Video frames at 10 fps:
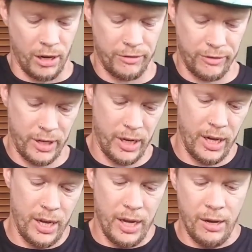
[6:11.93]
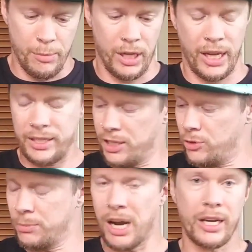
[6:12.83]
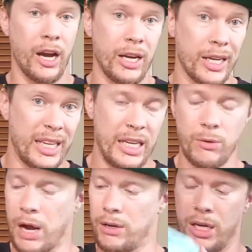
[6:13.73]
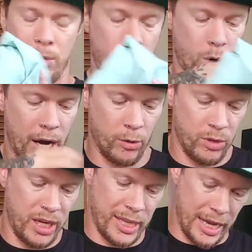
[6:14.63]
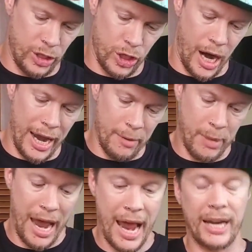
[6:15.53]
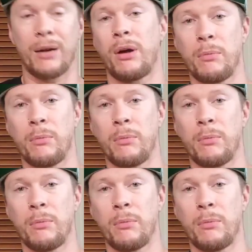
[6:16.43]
stuff. But like, since I'm not carrying a gi around anymore, I don't need that giant bag.